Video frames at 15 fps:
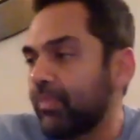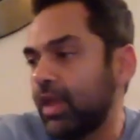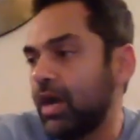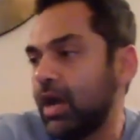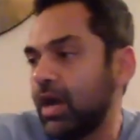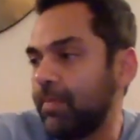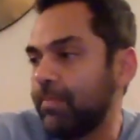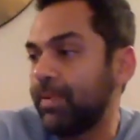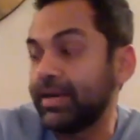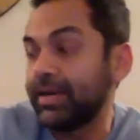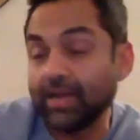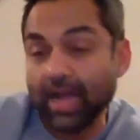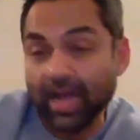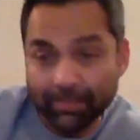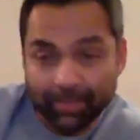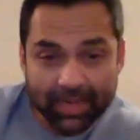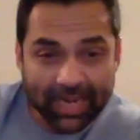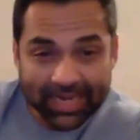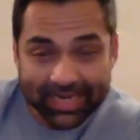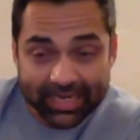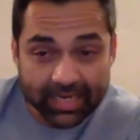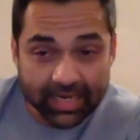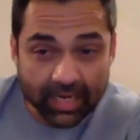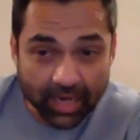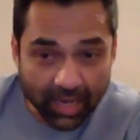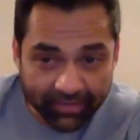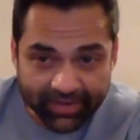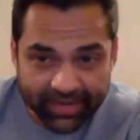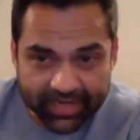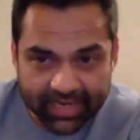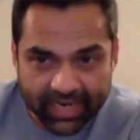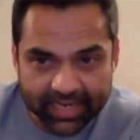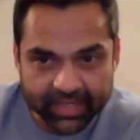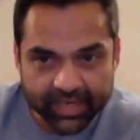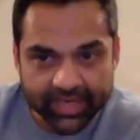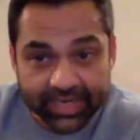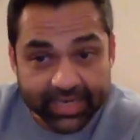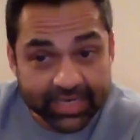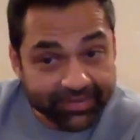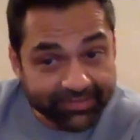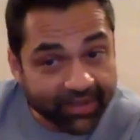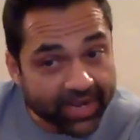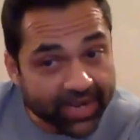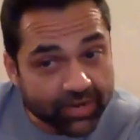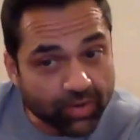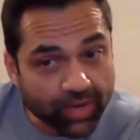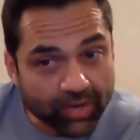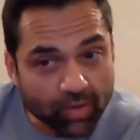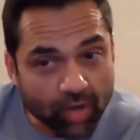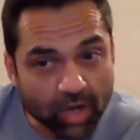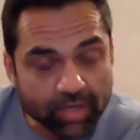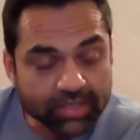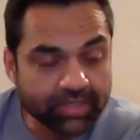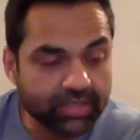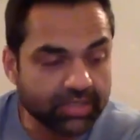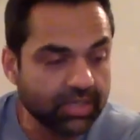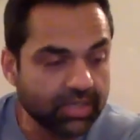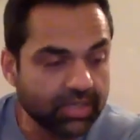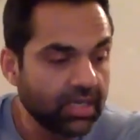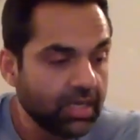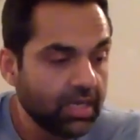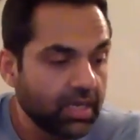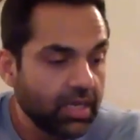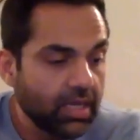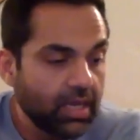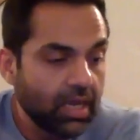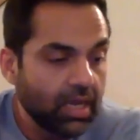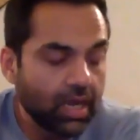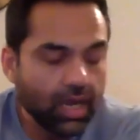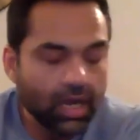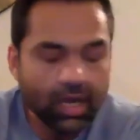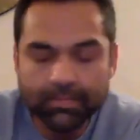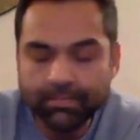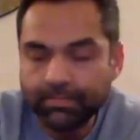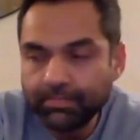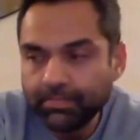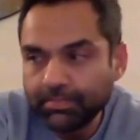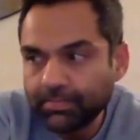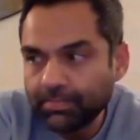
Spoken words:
But I'm glad I didn't love it either. It didn't define who I was. And